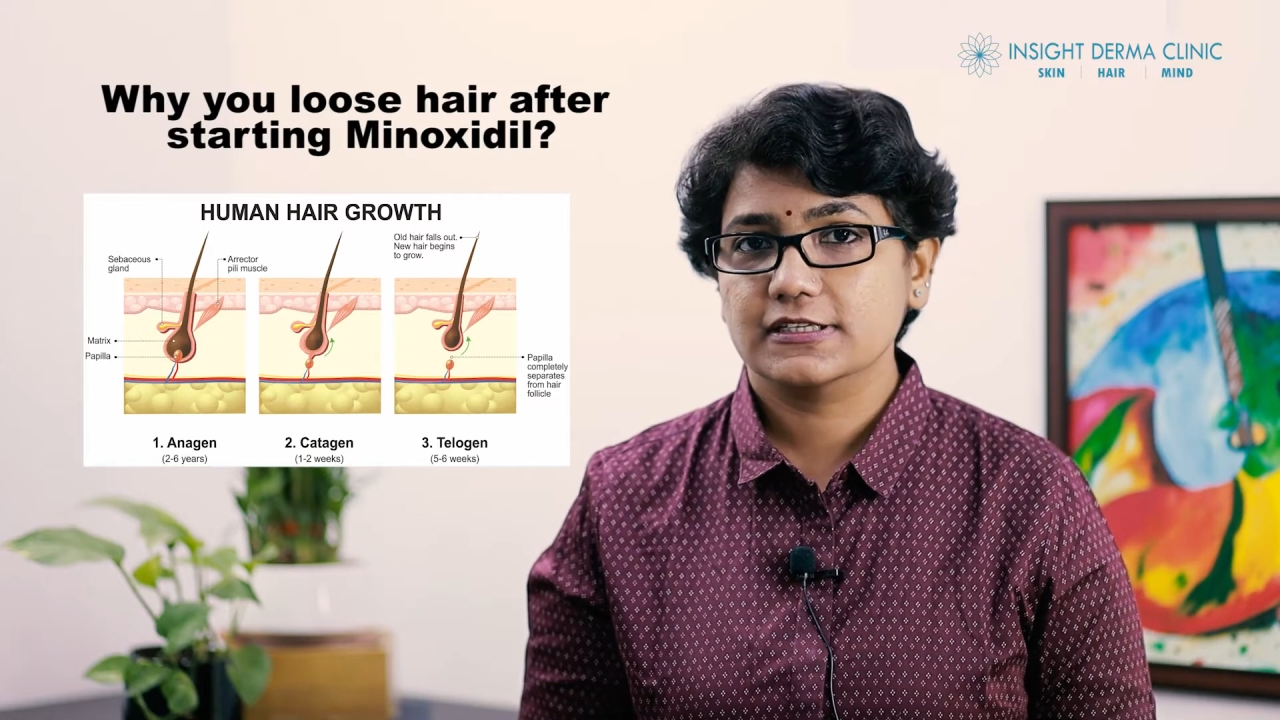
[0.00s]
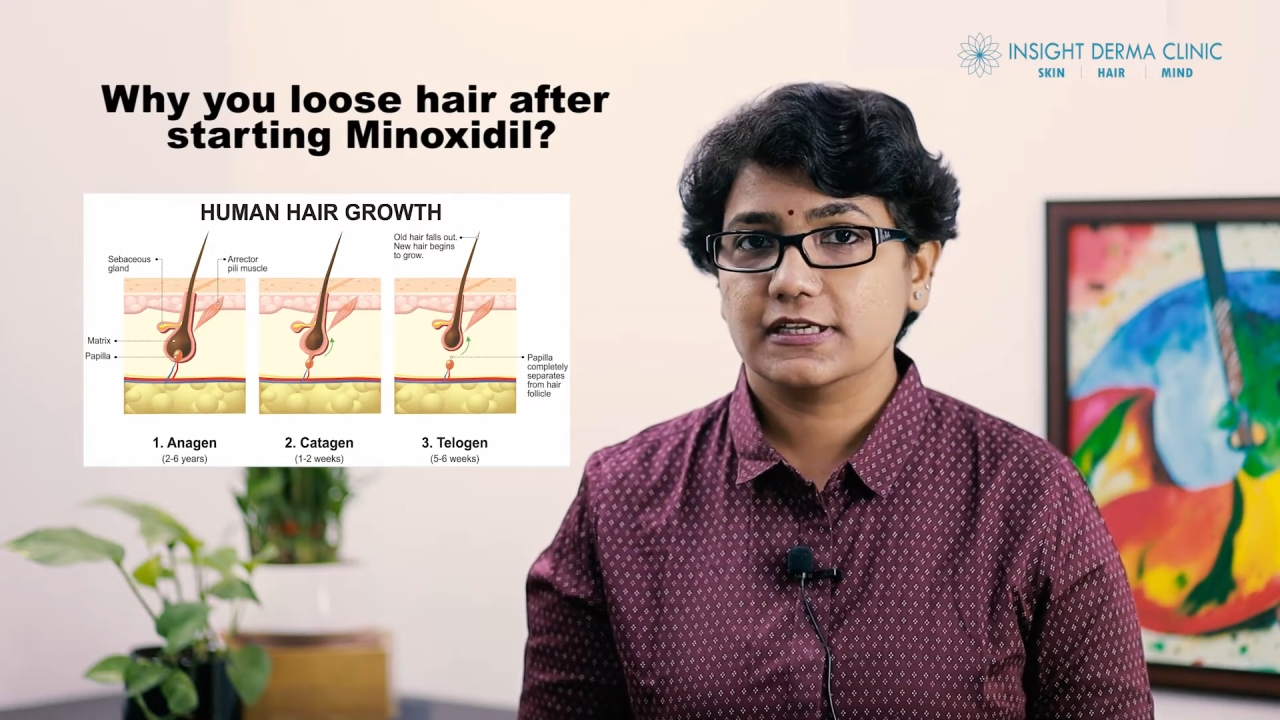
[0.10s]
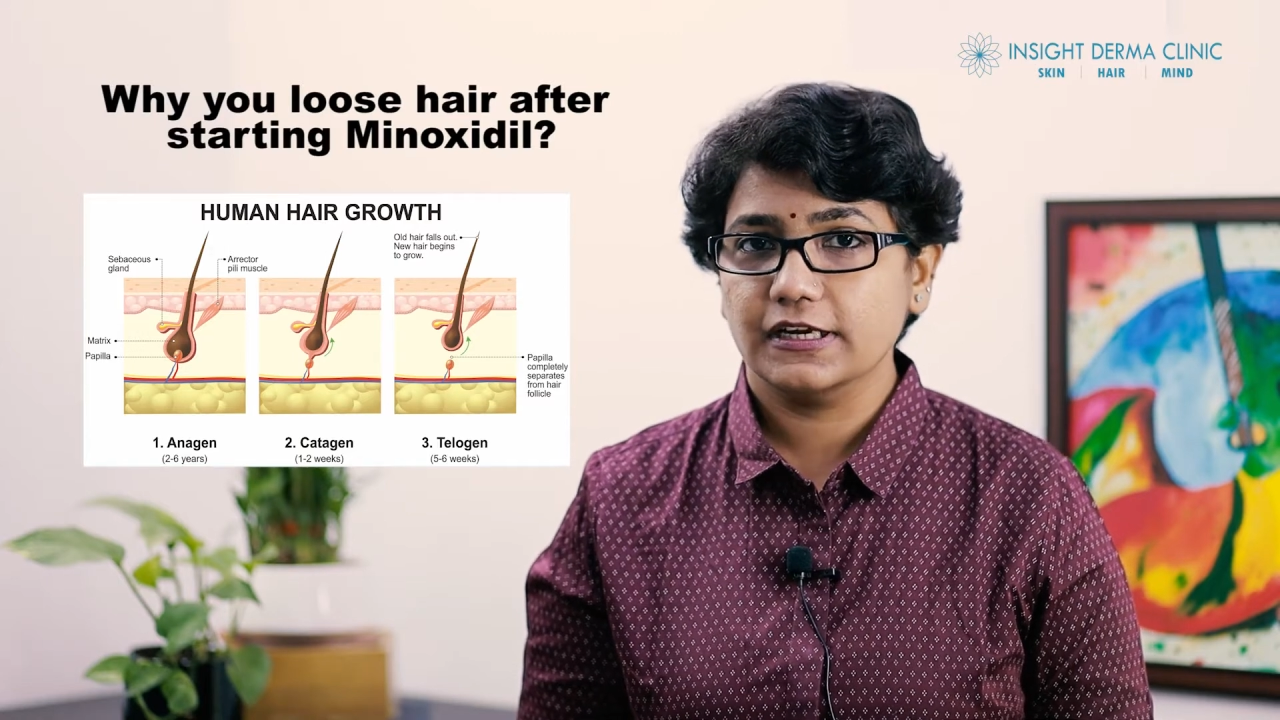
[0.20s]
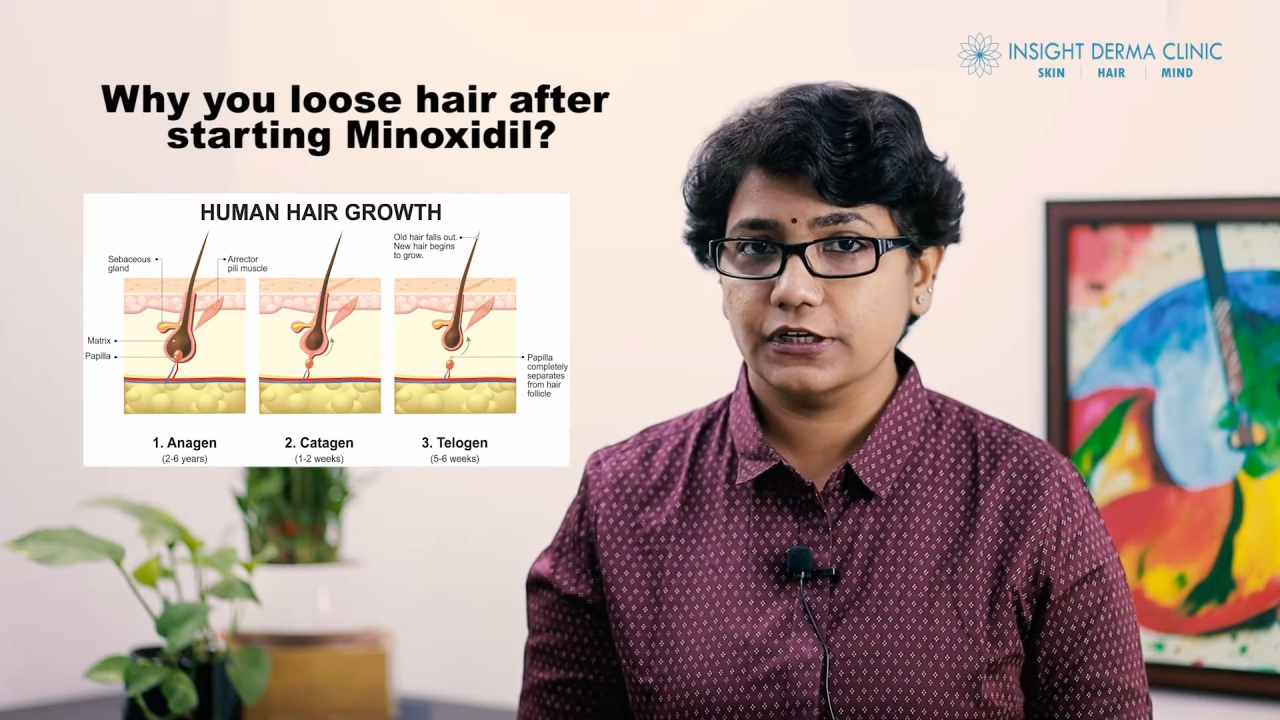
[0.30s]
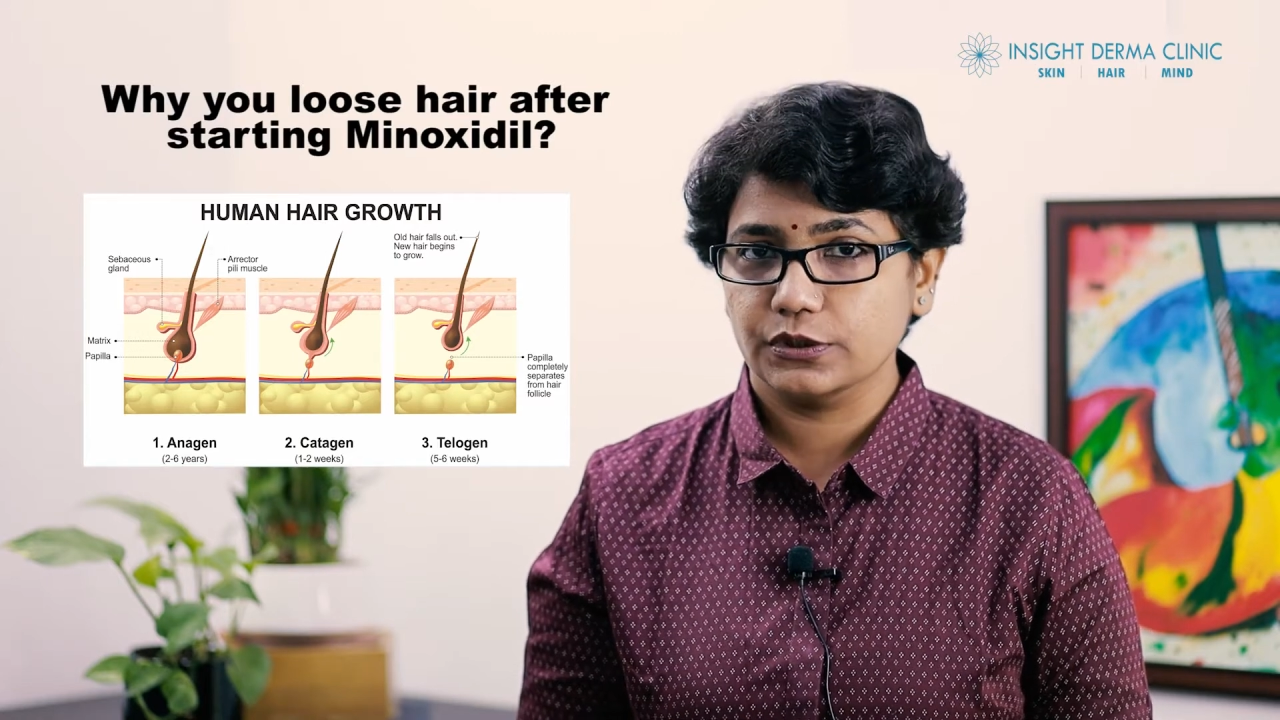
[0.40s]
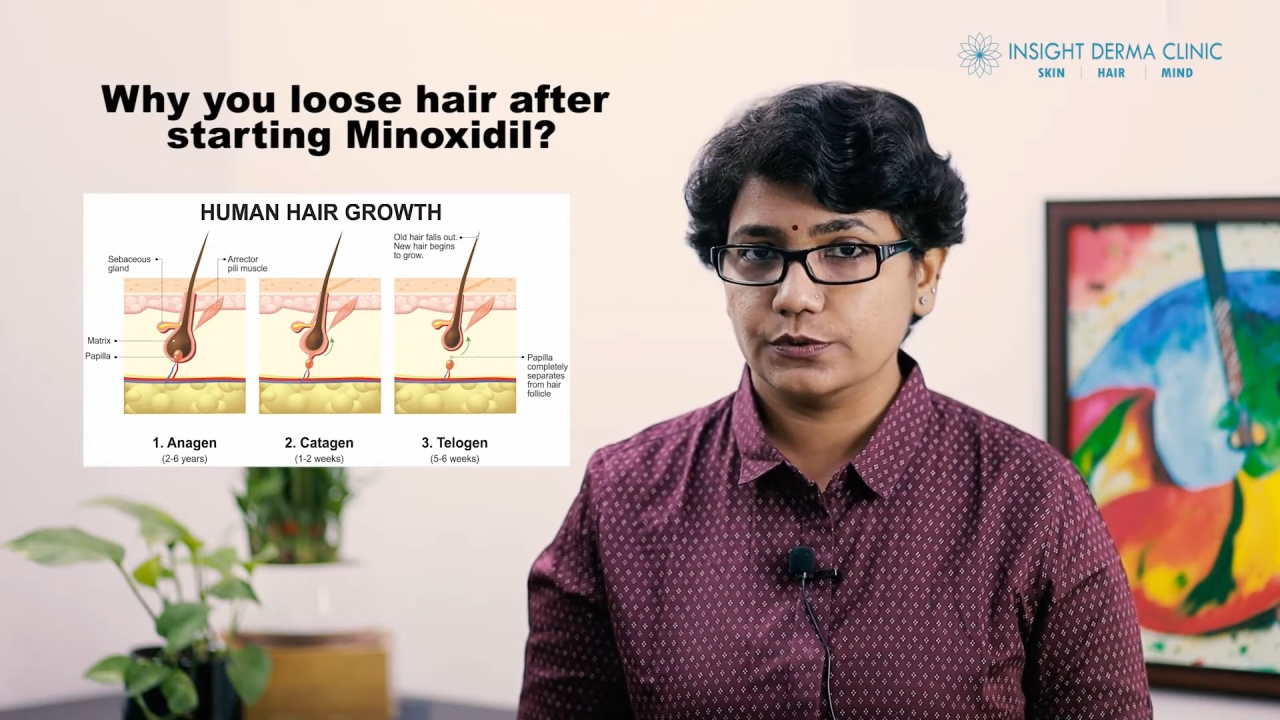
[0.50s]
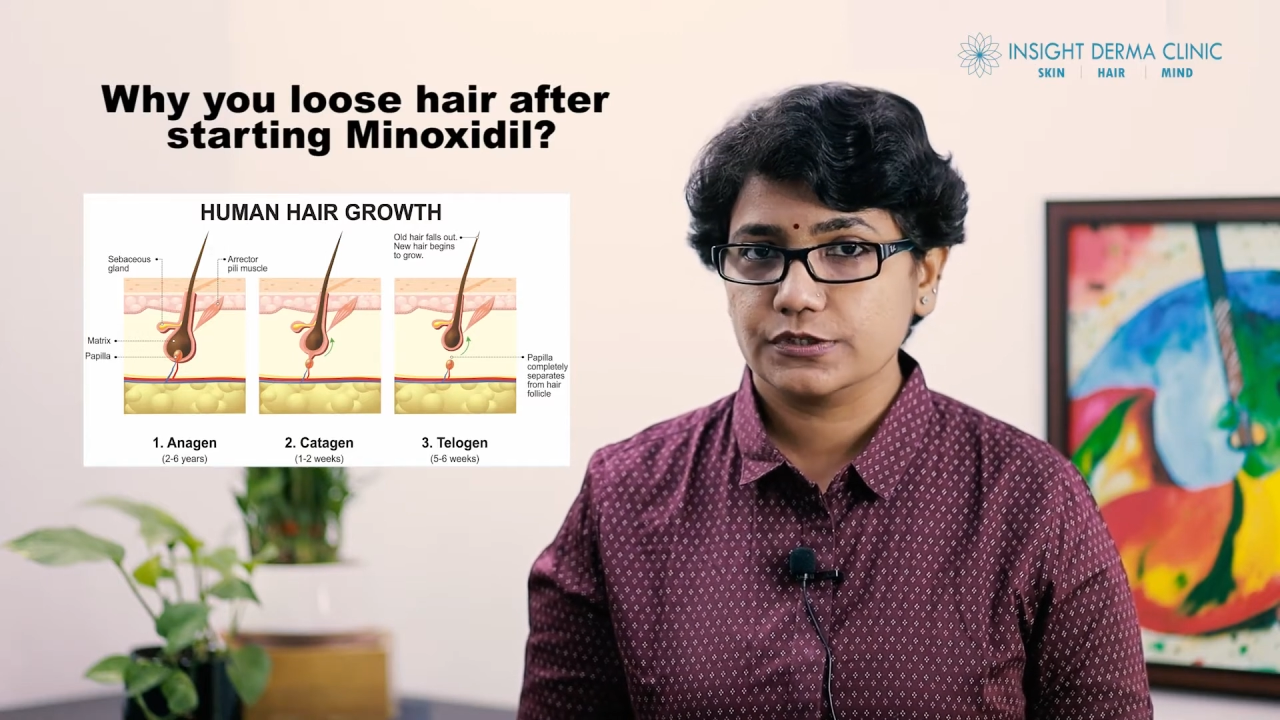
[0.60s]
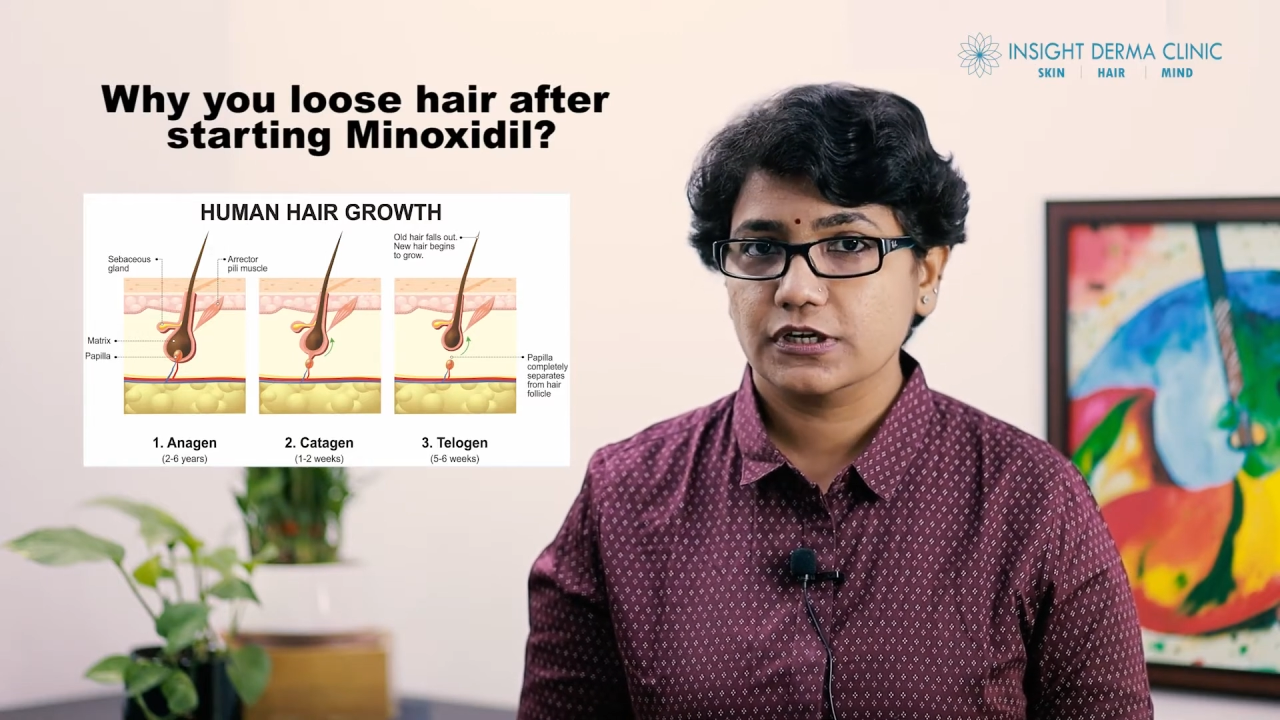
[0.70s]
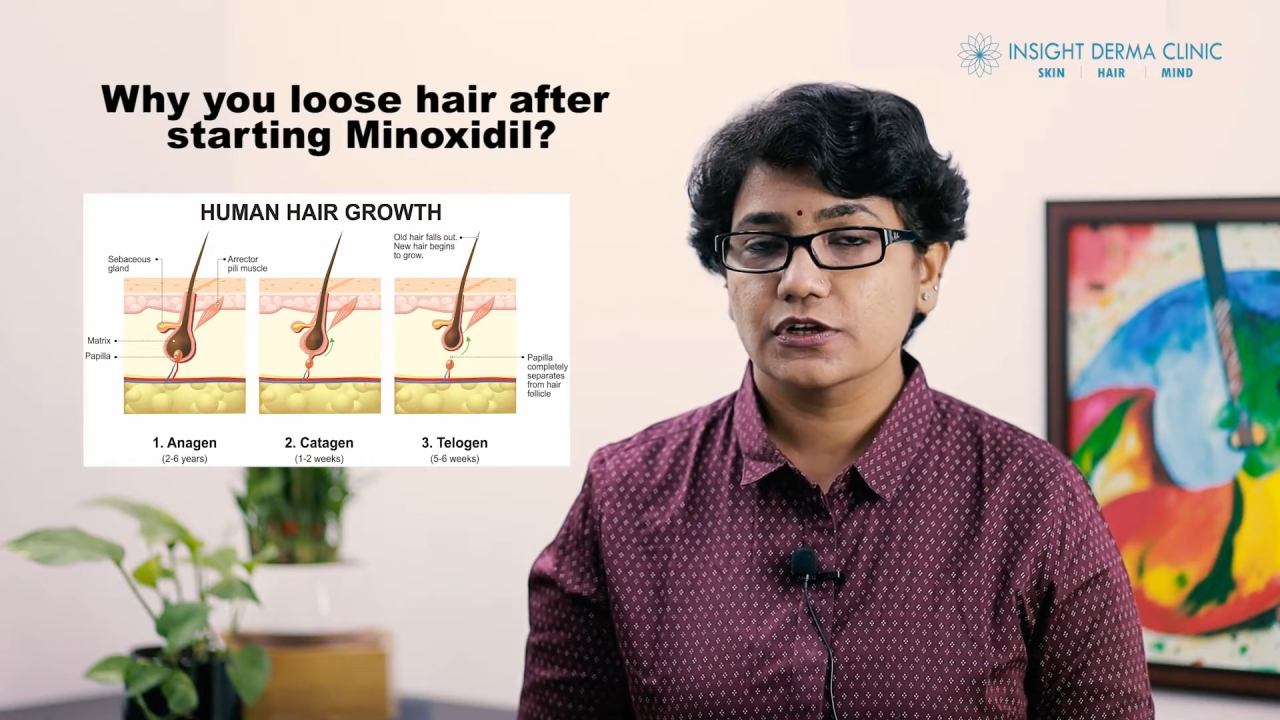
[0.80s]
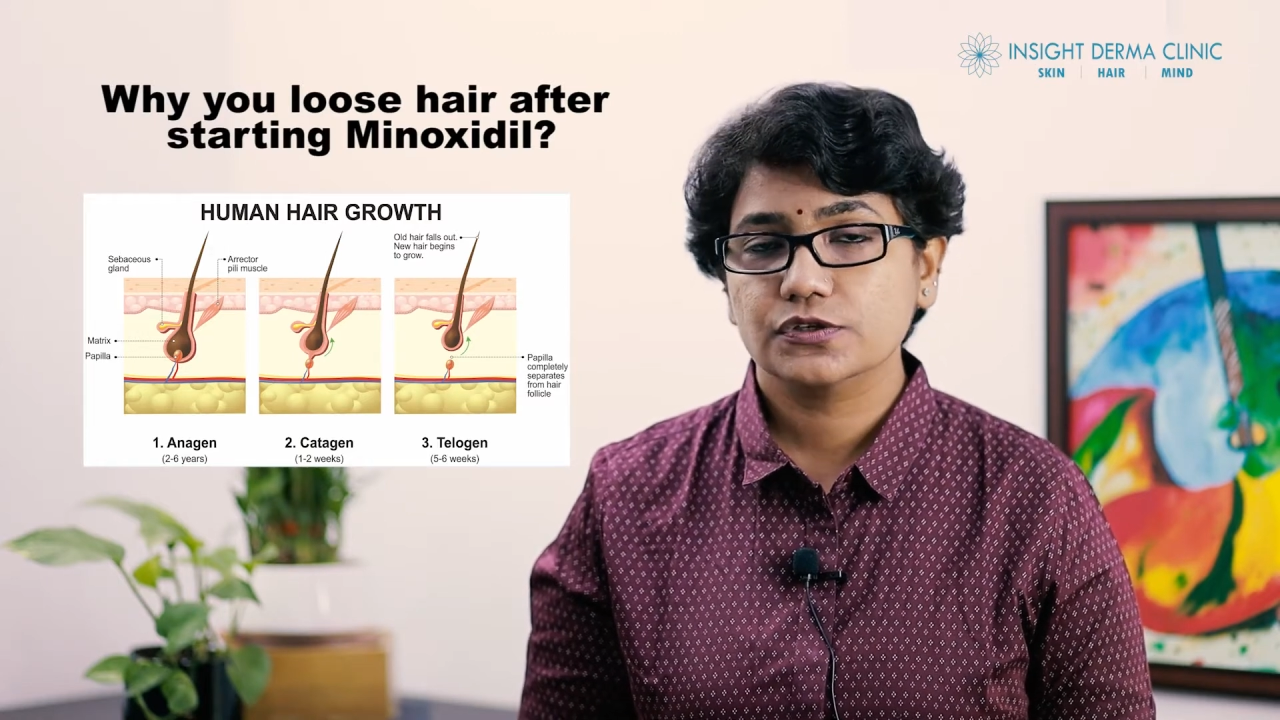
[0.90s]

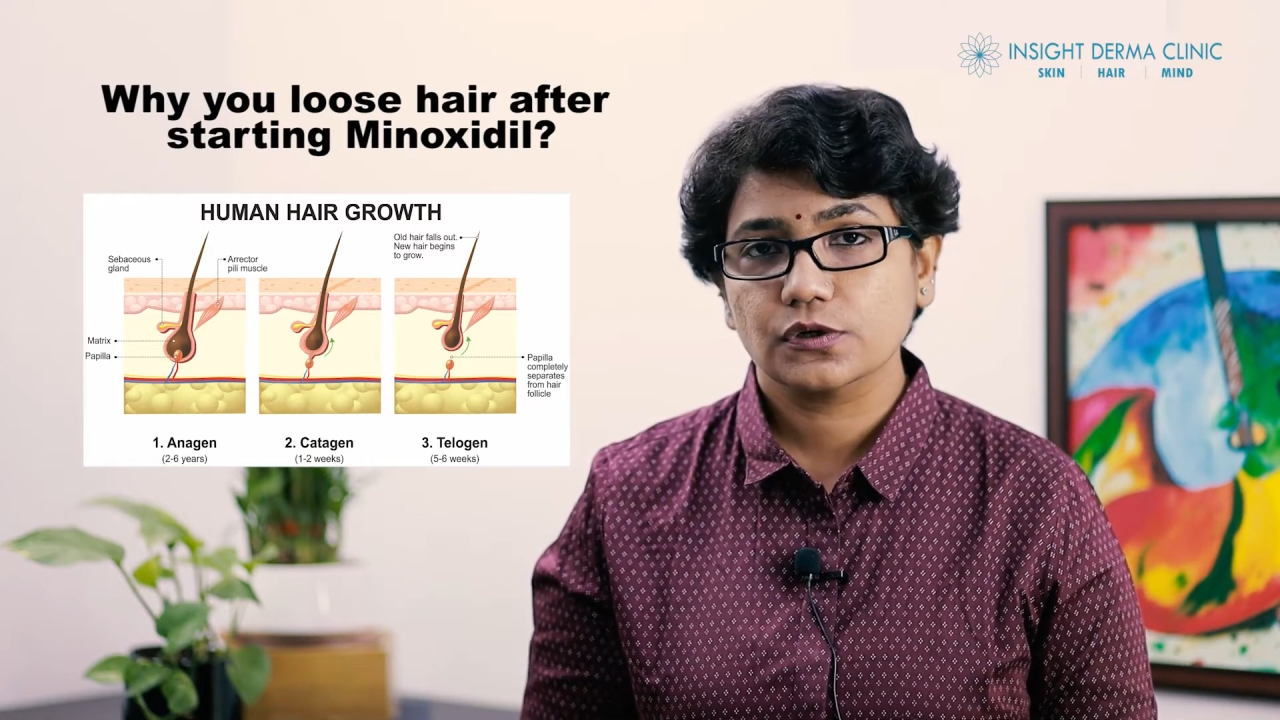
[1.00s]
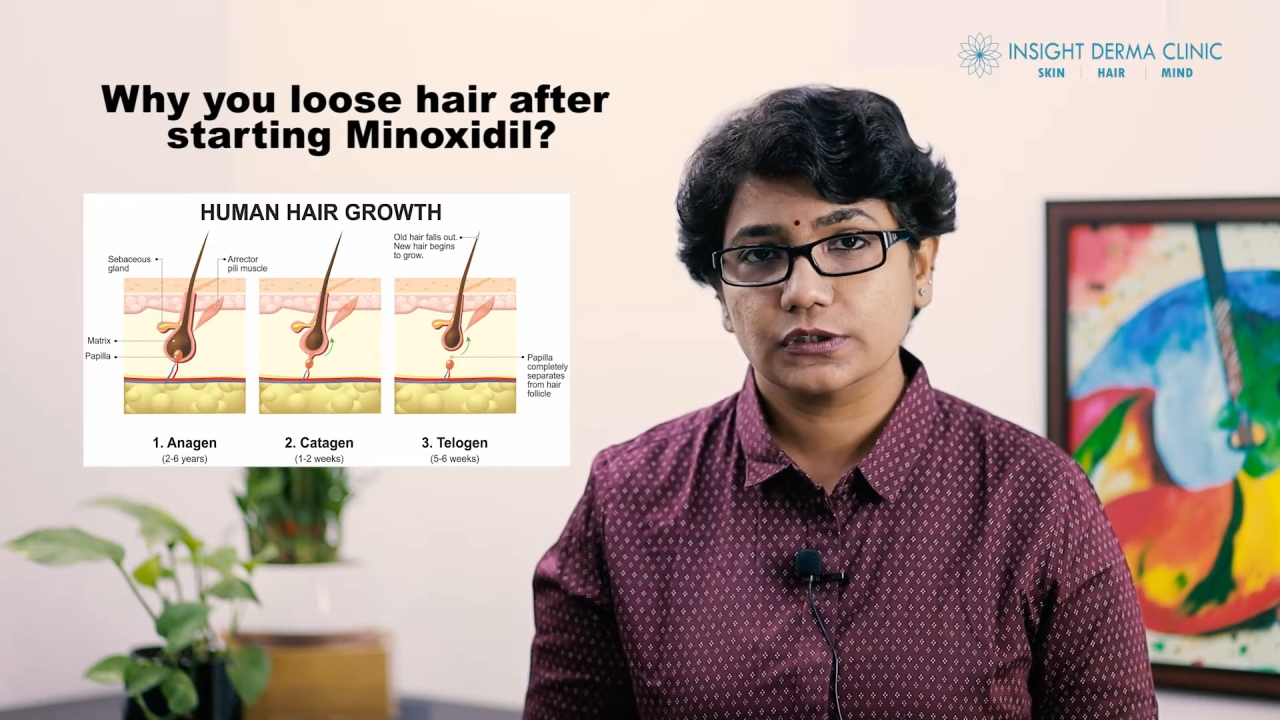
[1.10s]
induced so